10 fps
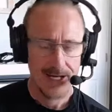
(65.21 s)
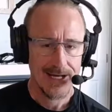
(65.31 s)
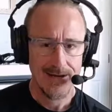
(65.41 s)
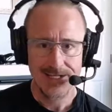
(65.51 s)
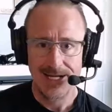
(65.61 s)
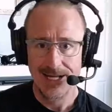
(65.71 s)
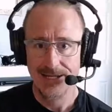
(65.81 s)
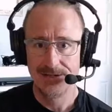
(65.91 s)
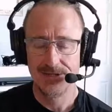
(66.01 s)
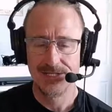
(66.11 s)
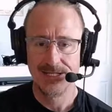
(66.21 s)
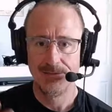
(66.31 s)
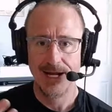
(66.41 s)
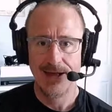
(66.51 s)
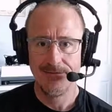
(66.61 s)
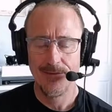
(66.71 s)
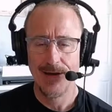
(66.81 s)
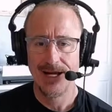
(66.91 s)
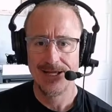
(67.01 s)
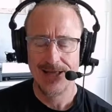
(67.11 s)
Now, it's kind of interesting, but
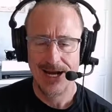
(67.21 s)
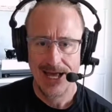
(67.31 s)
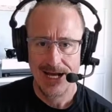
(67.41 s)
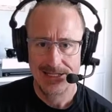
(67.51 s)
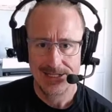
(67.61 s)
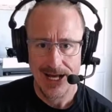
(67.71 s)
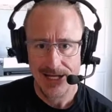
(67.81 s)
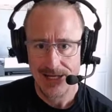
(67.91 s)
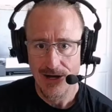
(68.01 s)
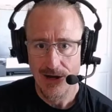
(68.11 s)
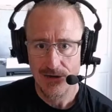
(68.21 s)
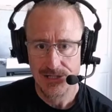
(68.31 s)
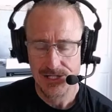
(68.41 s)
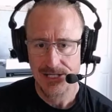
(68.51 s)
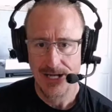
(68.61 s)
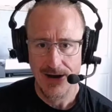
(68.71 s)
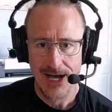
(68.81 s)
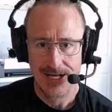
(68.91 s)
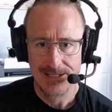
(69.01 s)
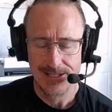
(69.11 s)
everybody that has an ideology or
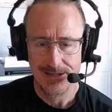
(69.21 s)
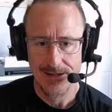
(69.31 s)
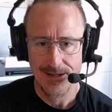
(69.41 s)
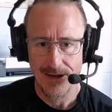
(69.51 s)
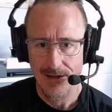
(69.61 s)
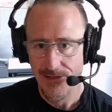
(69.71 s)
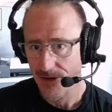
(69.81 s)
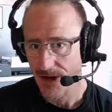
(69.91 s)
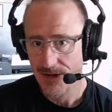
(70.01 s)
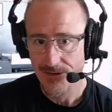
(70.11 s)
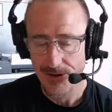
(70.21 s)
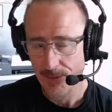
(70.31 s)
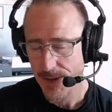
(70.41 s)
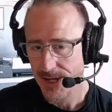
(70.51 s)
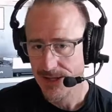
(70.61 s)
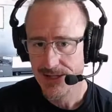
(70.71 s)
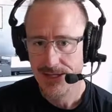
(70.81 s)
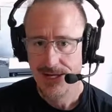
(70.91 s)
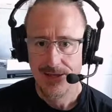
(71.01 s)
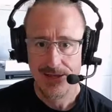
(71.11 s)
has an, a, a, thought or an opinion,
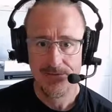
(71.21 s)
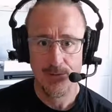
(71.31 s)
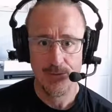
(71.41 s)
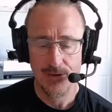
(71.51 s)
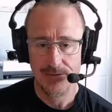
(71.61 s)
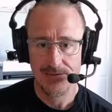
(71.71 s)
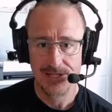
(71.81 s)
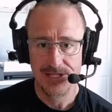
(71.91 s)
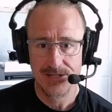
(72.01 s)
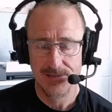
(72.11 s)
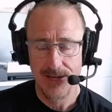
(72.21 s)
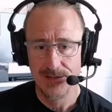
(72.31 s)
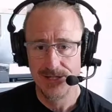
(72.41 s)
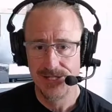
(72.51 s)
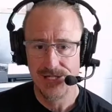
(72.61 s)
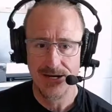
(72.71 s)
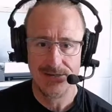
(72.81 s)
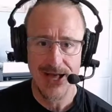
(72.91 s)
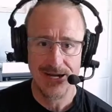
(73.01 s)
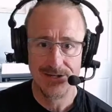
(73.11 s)
they feel privileged to be able to share
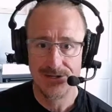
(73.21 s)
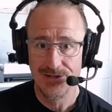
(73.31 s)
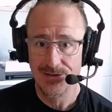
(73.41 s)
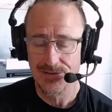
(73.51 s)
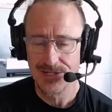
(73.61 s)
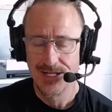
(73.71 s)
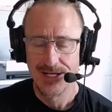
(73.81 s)
that good news,